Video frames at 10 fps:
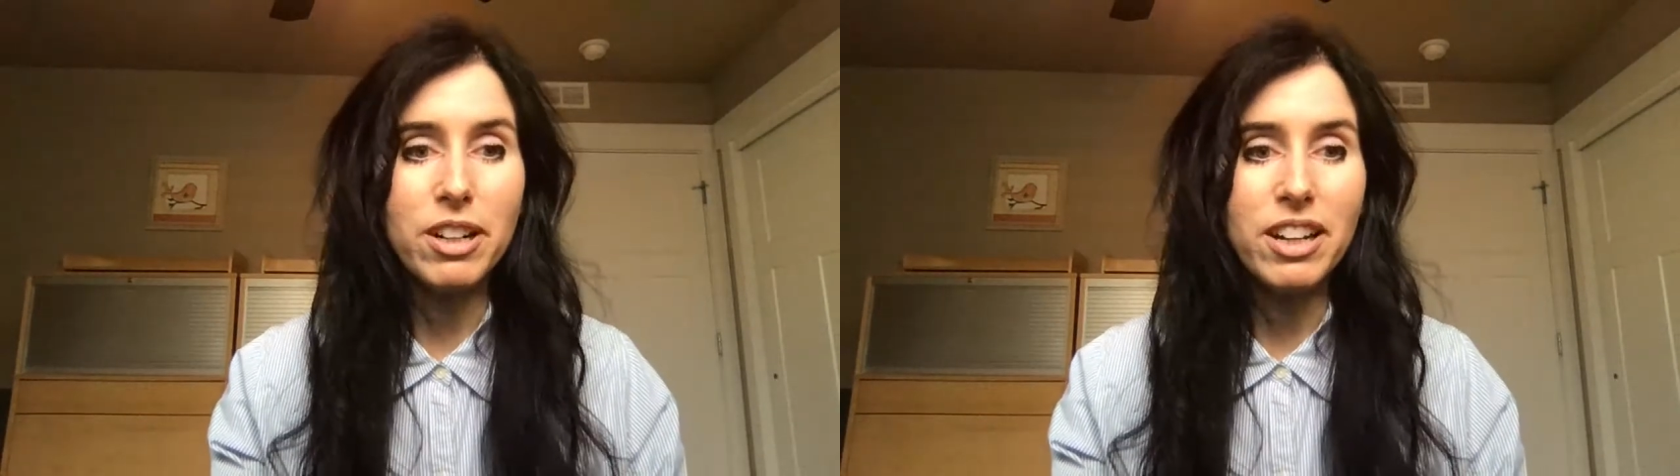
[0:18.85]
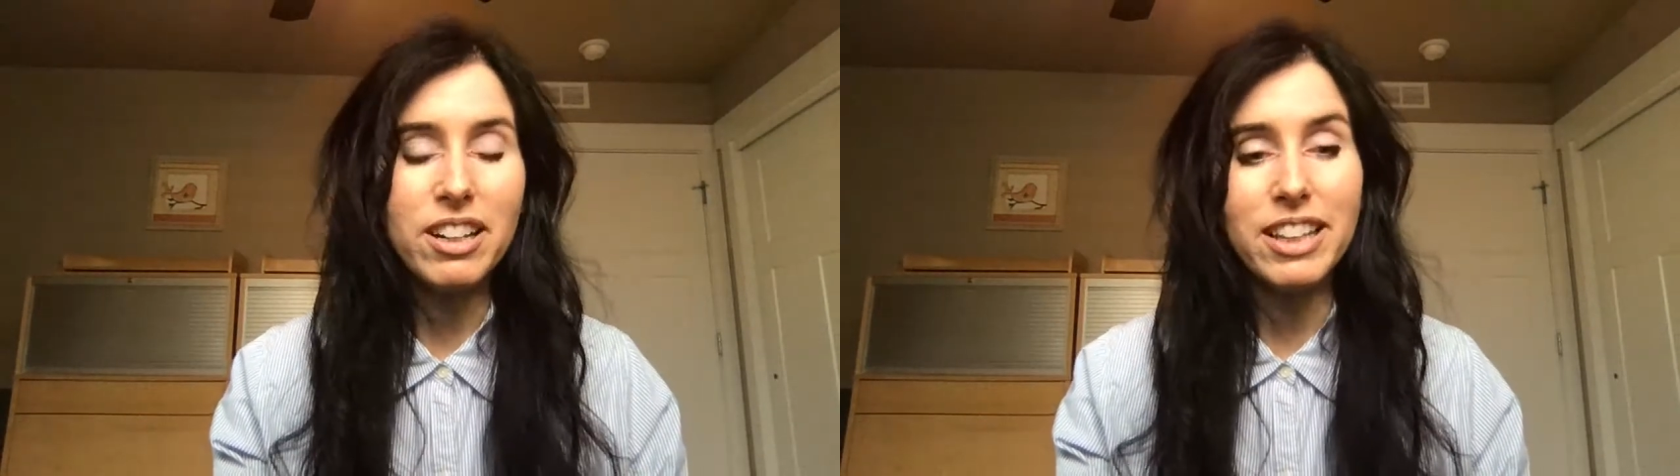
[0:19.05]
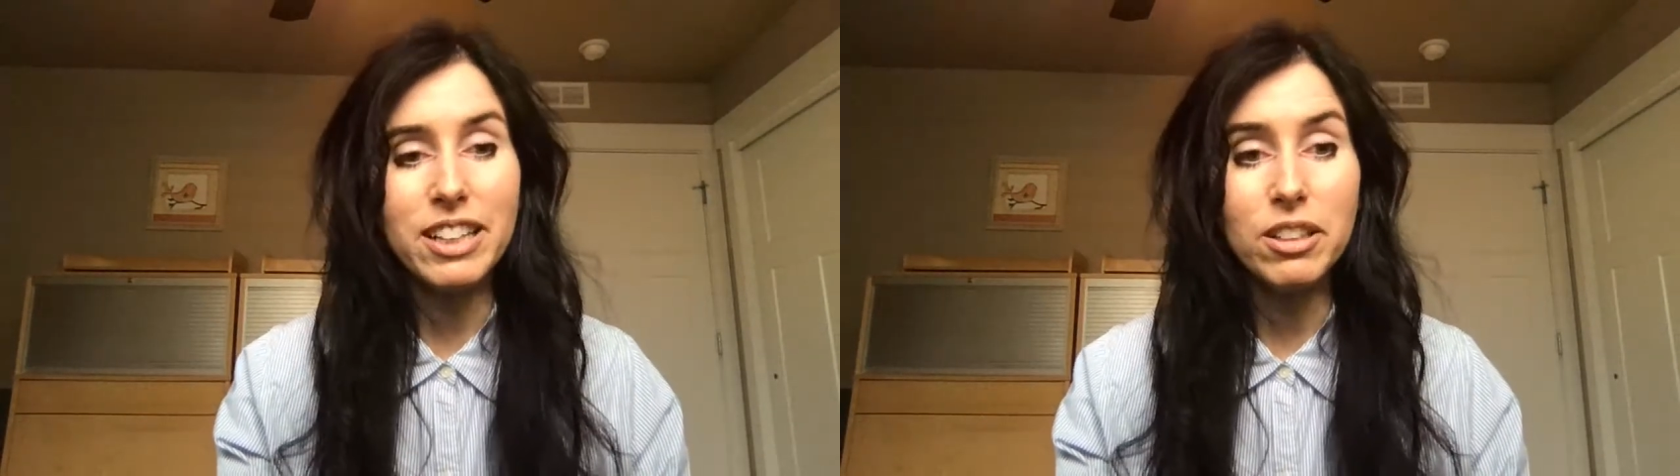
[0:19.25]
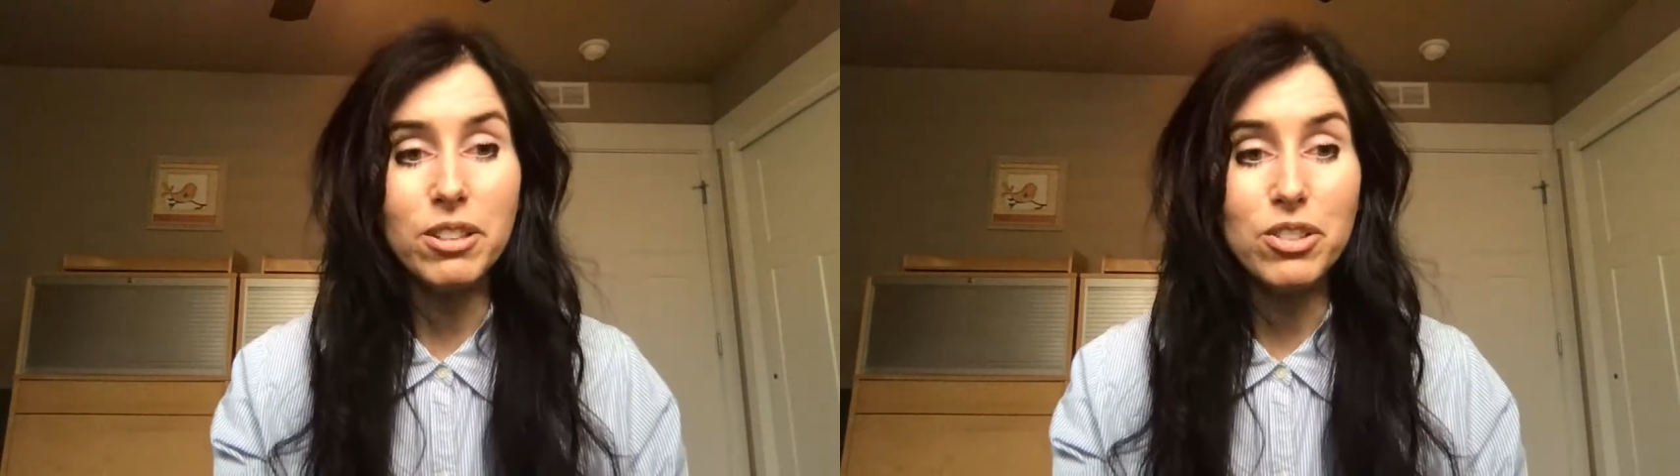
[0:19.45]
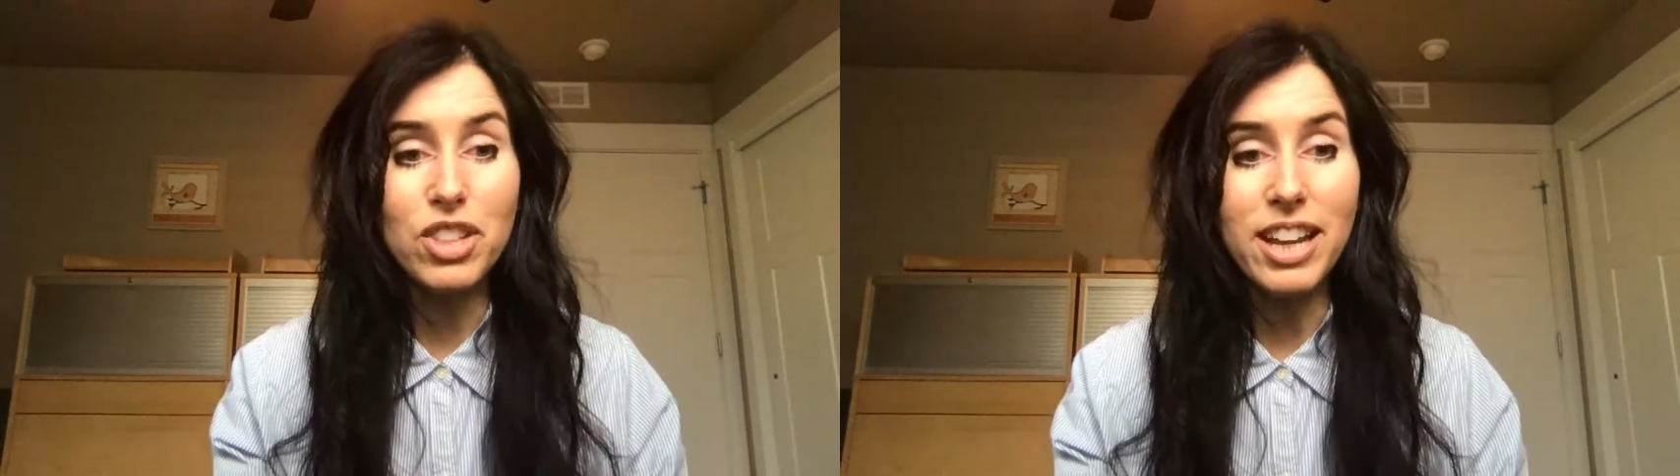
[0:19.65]
kind of like a
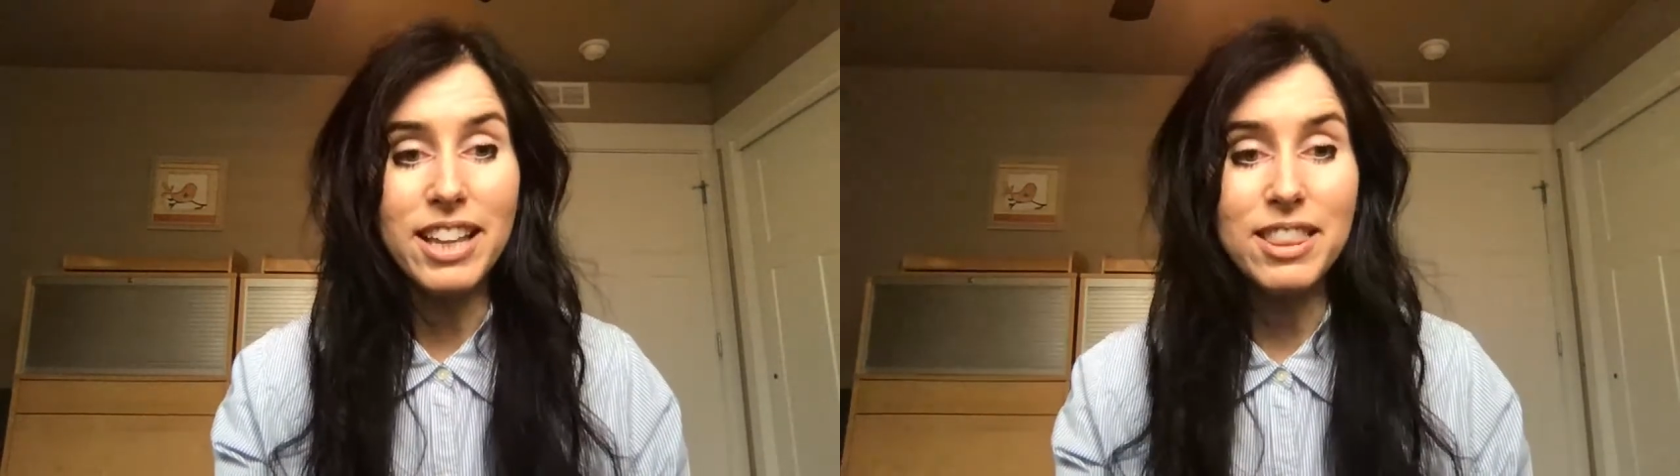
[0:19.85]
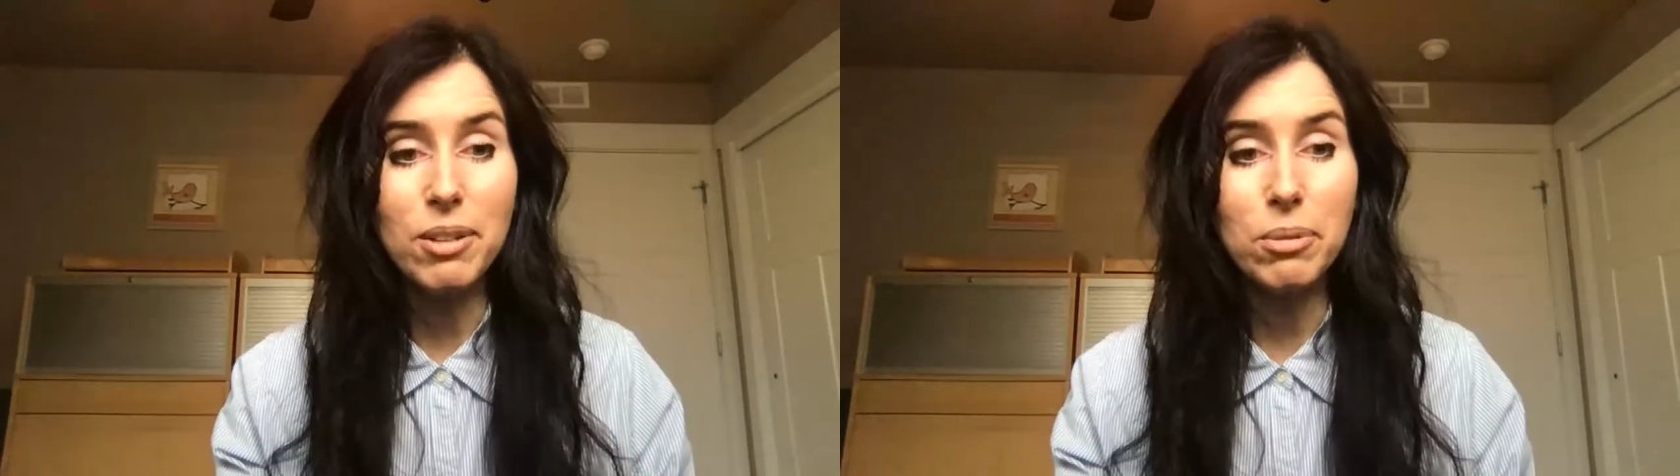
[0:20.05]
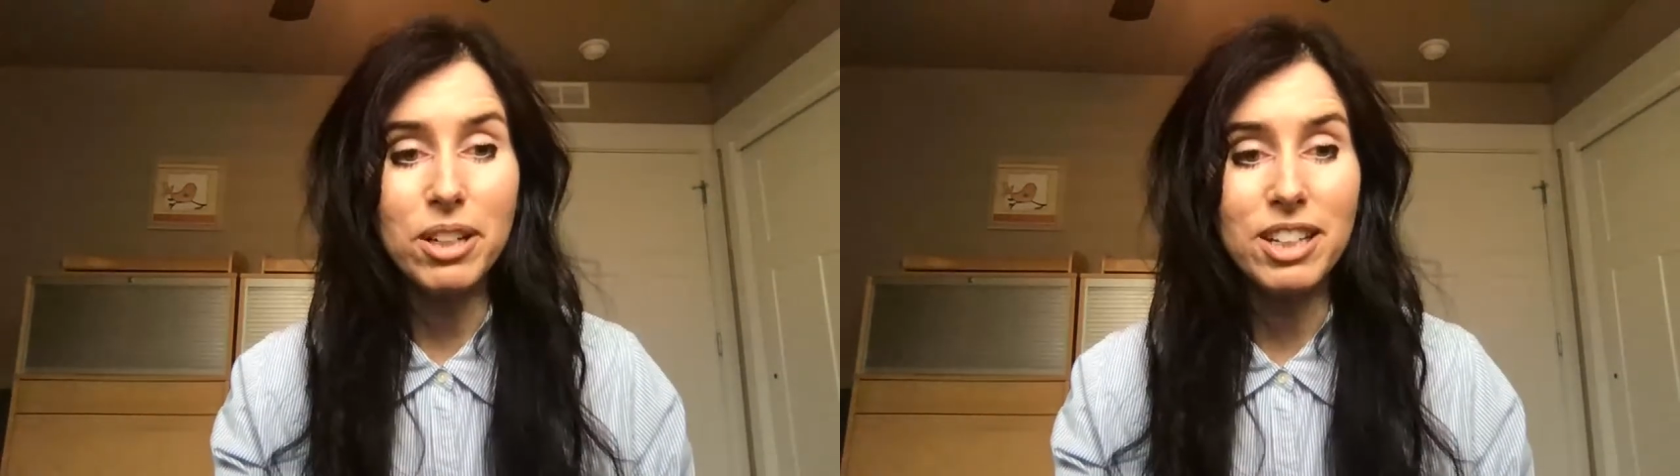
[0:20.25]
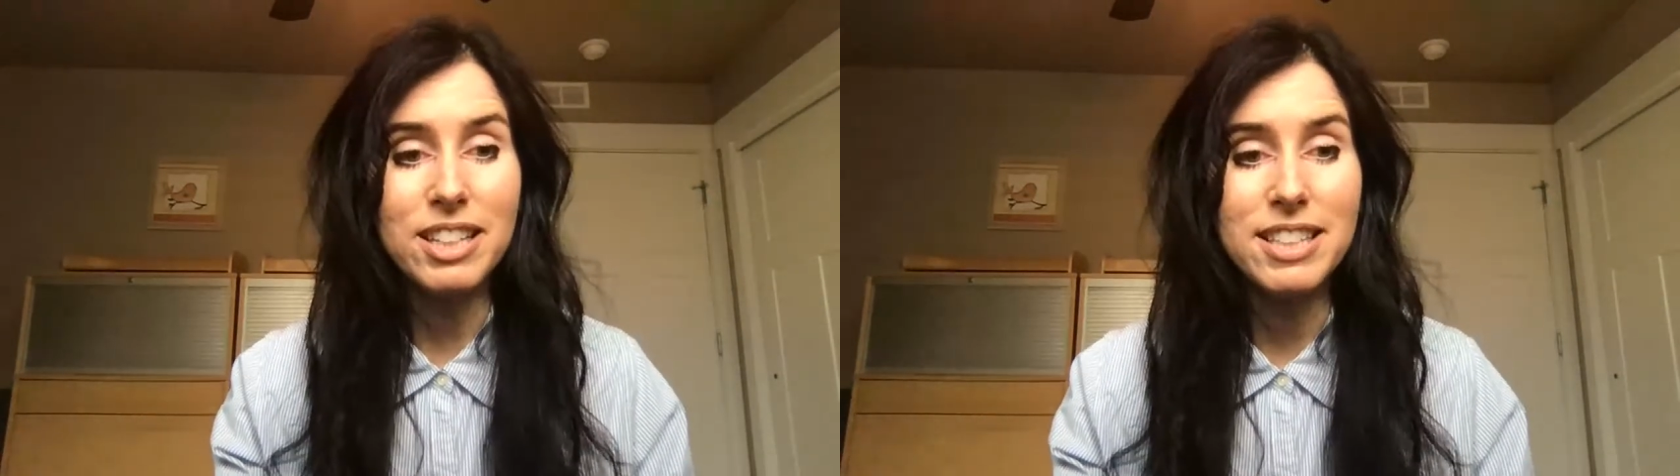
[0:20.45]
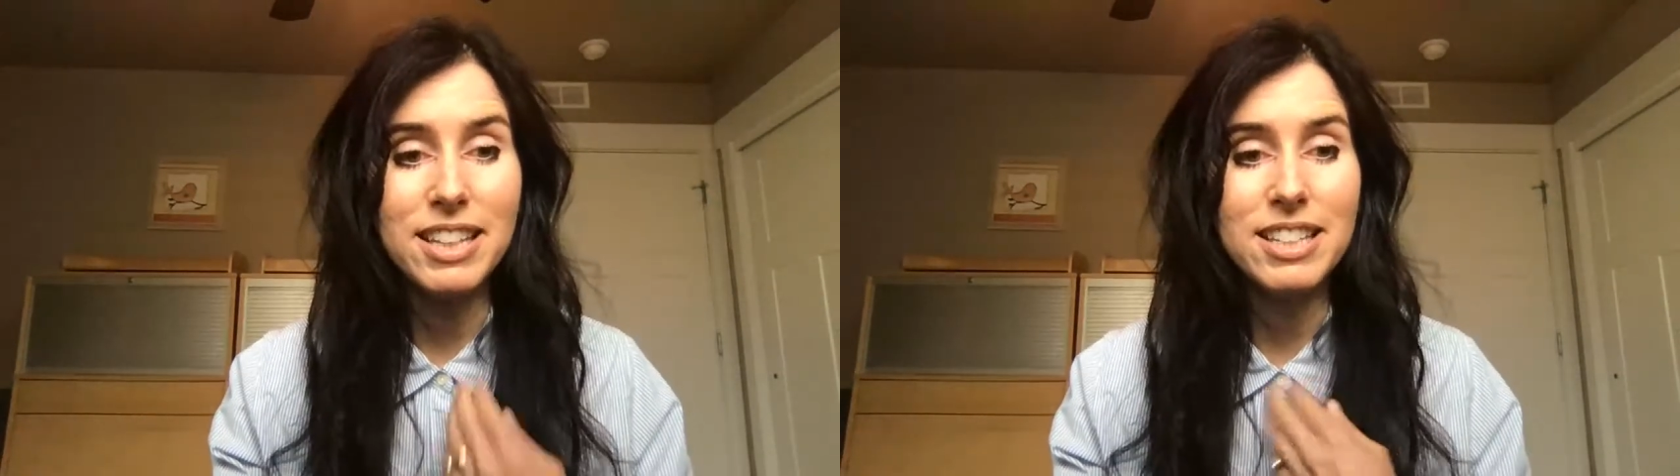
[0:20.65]
little chant that we're going to
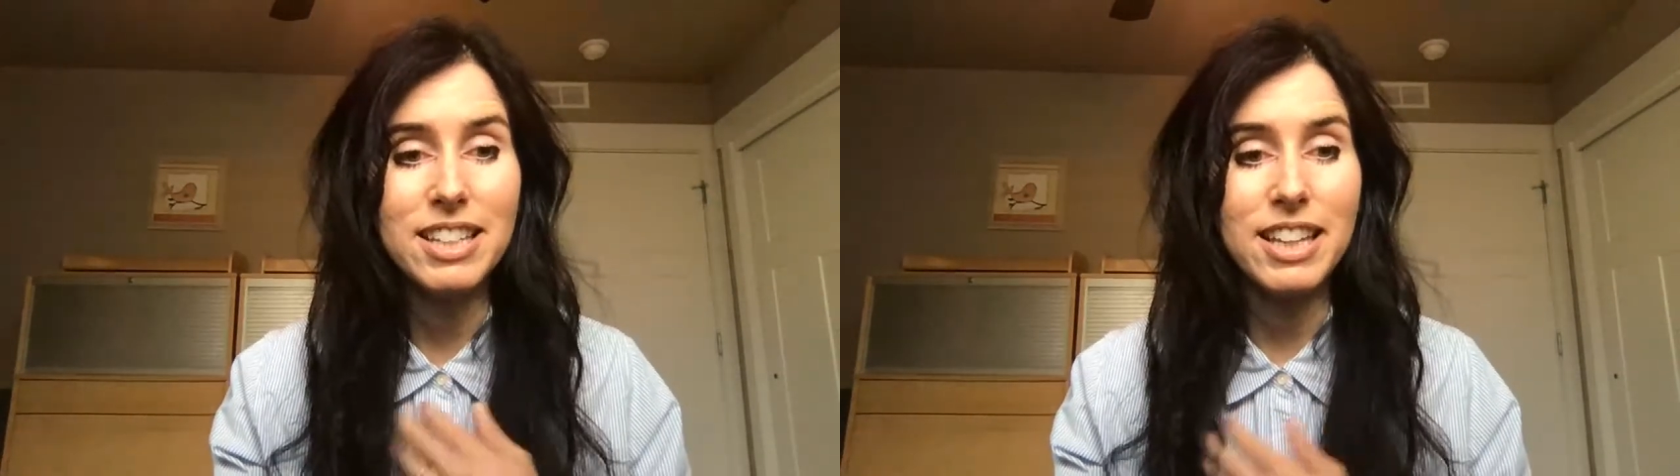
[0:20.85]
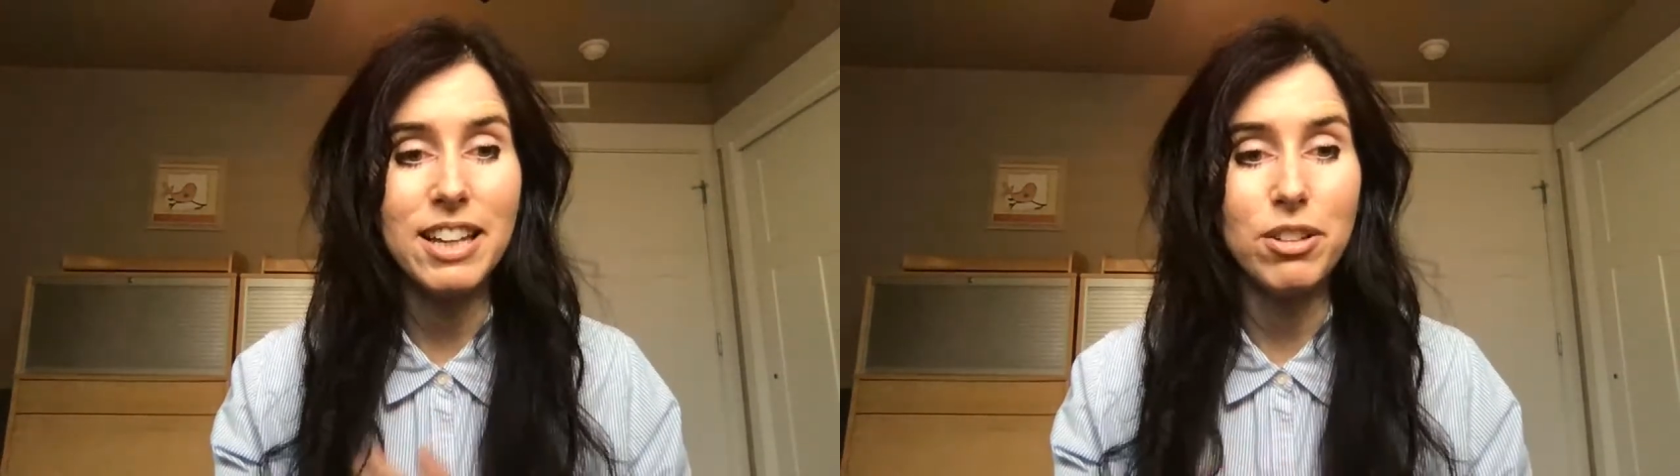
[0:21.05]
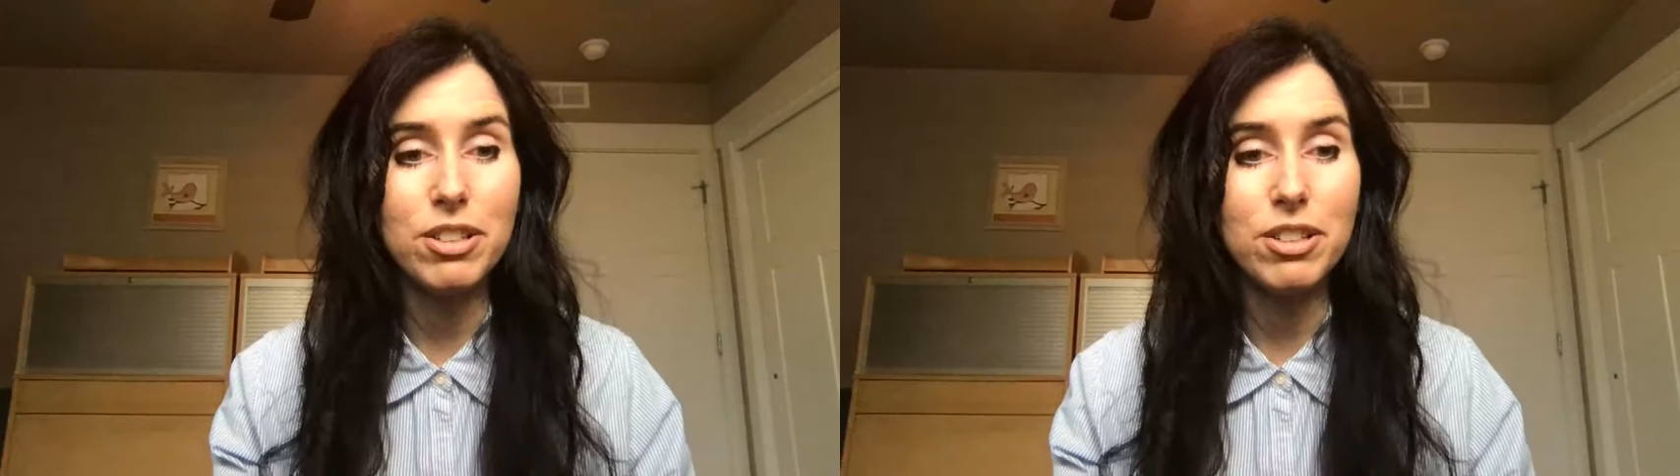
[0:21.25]
say together